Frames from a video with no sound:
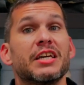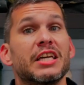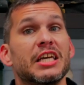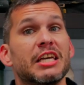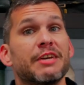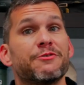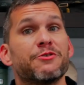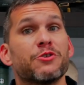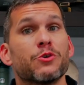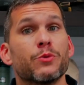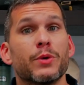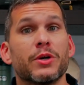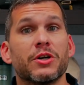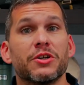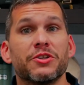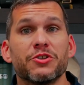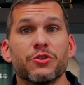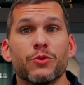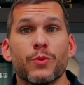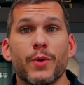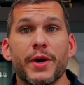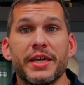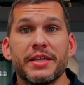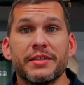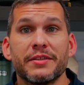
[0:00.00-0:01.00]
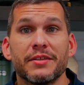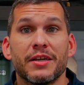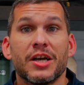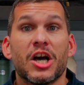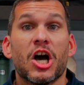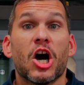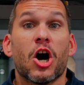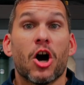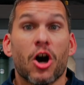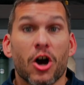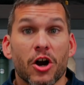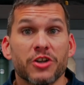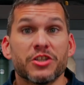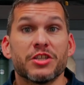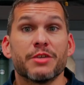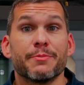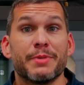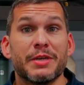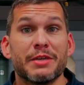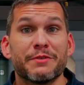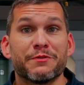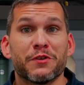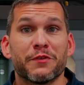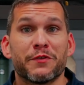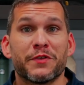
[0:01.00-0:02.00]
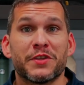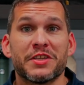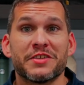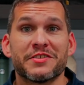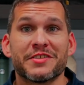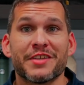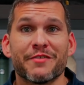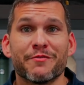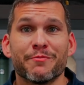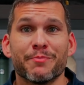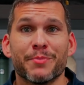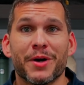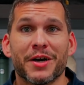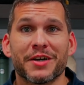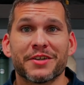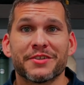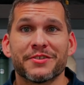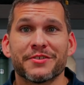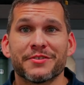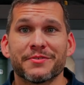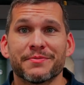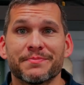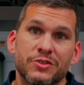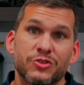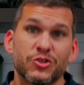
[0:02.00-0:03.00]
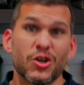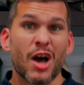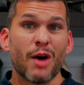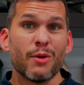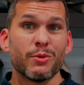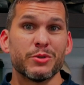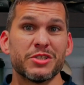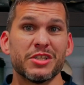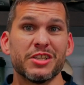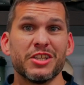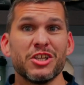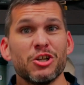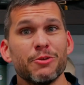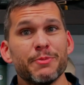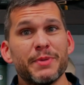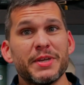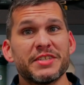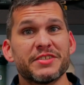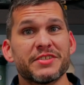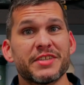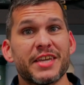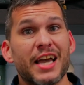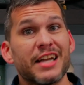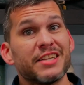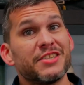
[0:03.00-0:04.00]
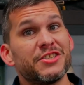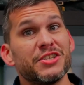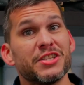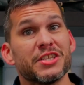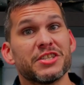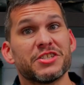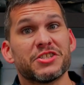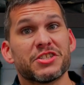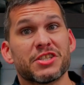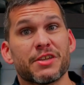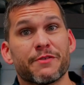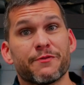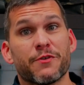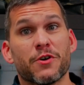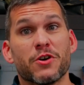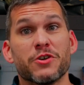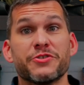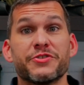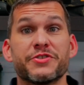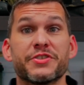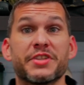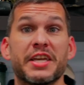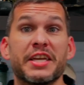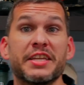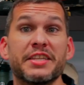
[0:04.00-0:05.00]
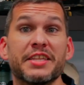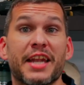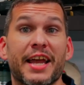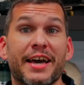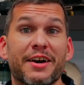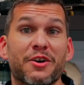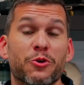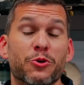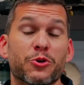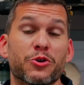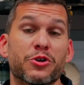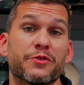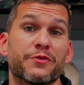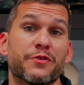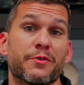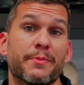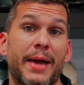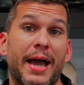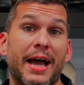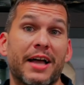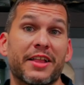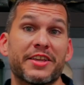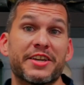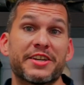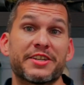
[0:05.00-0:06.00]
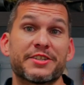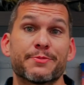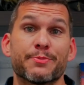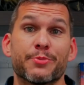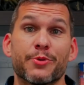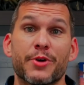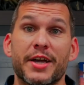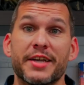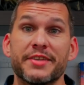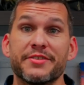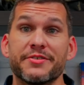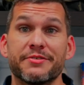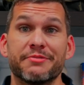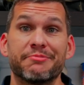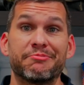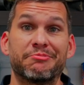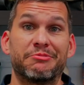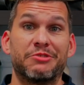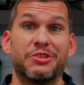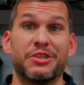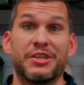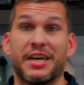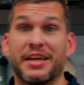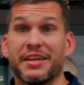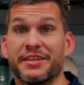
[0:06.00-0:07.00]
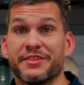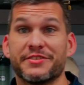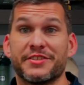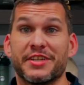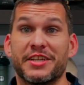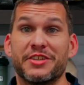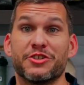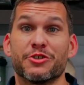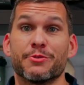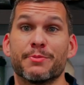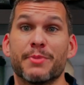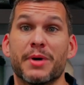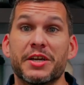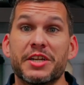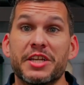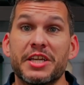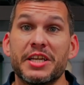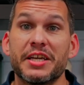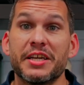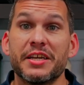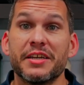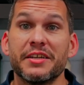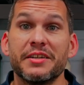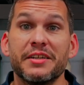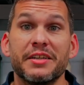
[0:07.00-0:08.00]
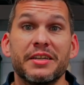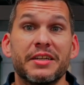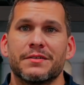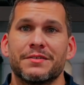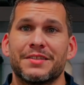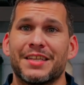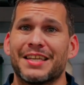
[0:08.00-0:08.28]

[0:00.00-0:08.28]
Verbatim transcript: If you're willing to wait, hard to beat for 57 bucks. So I was a little bit sketchy. This is the first thing that I ordered from AliExpress. You kind of send your money in.